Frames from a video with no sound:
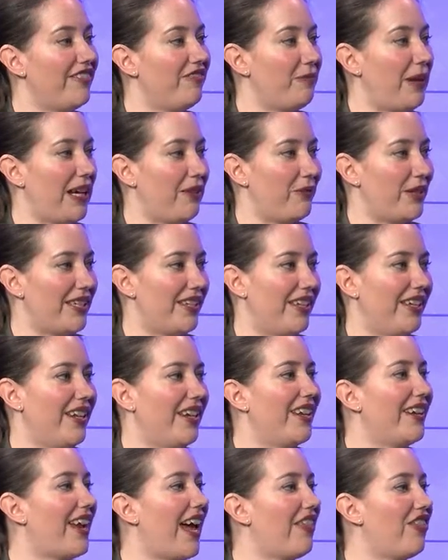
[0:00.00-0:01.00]
of mine was in
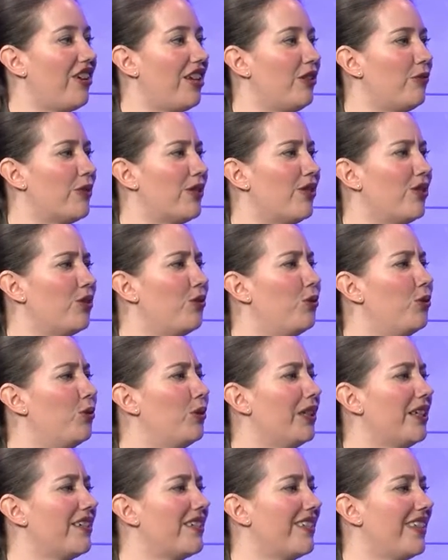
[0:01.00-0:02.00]
it, and I thought it was the
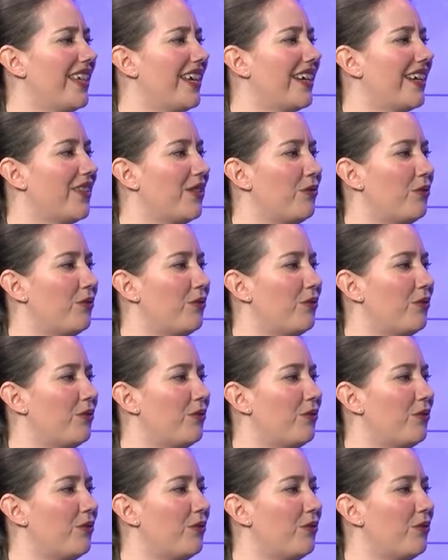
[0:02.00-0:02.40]
coolest thing in the